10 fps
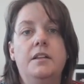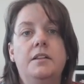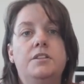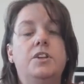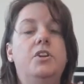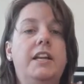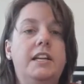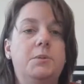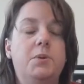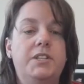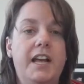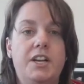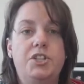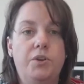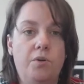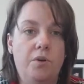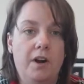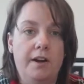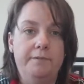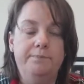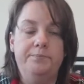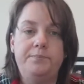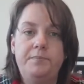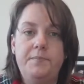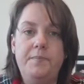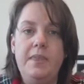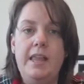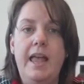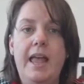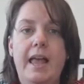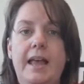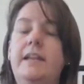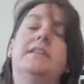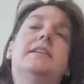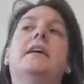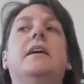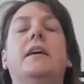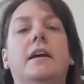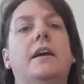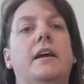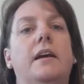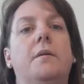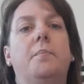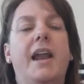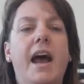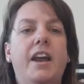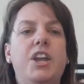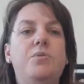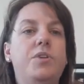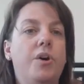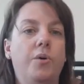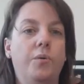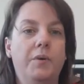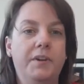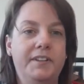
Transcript: So you need to protect your aura. And, but how do you know?